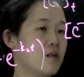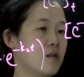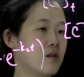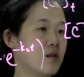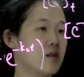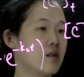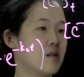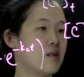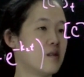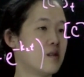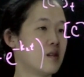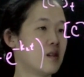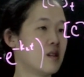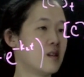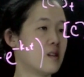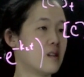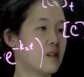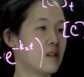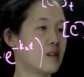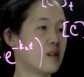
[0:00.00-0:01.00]

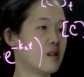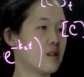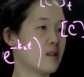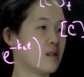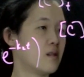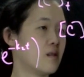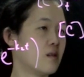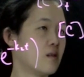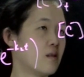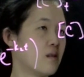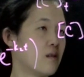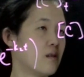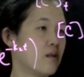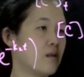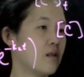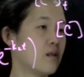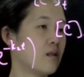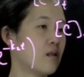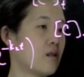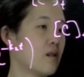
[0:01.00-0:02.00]

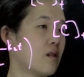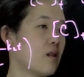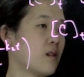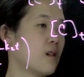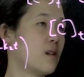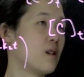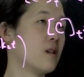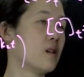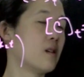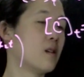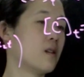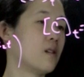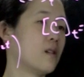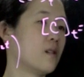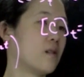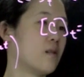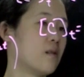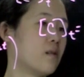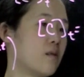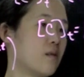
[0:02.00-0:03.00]

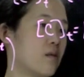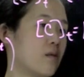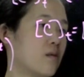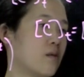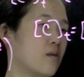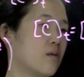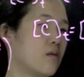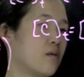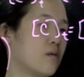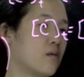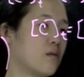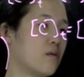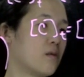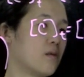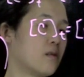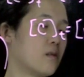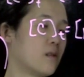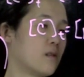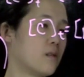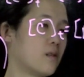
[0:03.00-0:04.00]

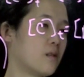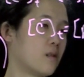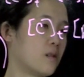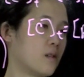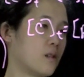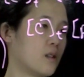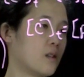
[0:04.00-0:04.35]
Nobody speaks.